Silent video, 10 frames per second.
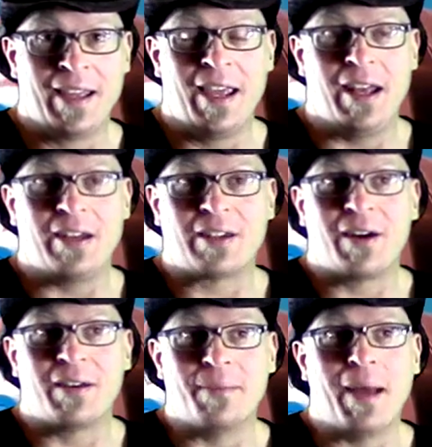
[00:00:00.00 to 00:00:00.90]
and it's
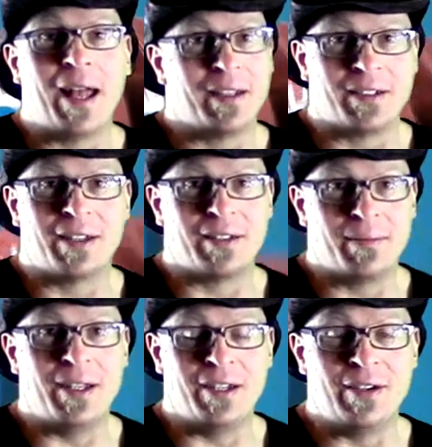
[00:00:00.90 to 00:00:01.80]
hard to balance doesn't
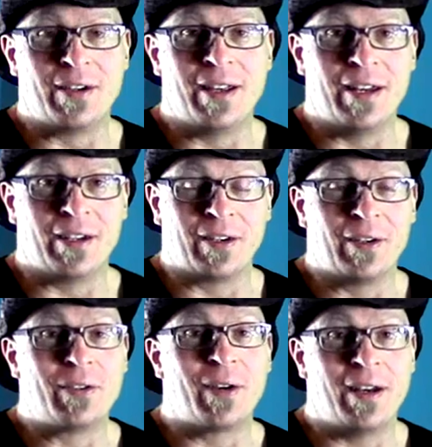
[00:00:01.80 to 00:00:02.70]
mean that you're getting a
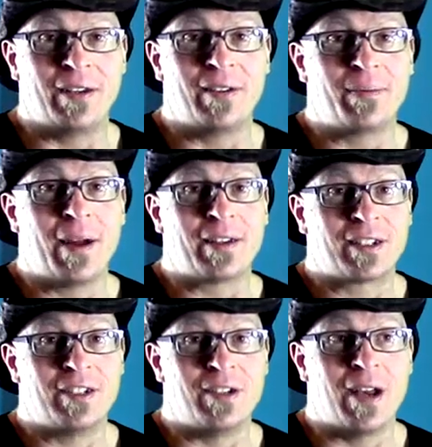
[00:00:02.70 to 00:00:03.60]
good training response
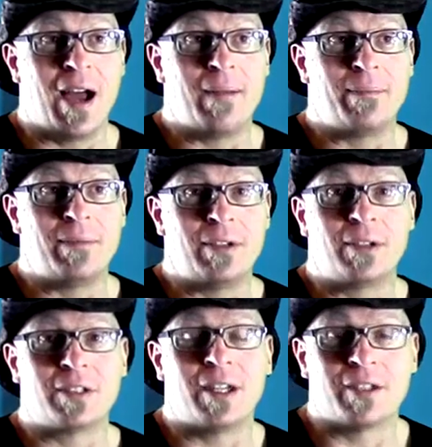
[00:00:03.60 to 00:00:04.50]
because you're not. You're
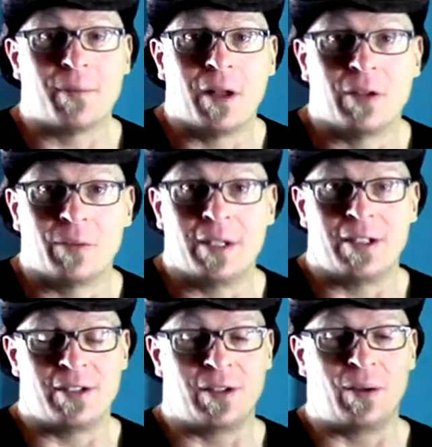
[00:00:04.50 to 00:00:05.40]
going to stay small and weak
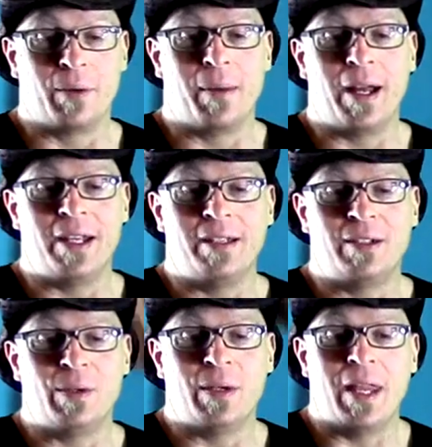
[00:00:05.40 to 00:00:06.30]
in your lower body
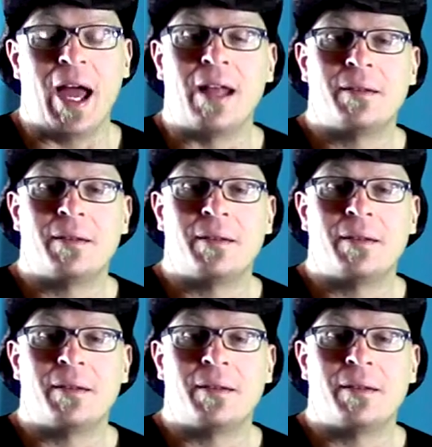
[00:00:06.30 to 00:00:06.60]
doing that.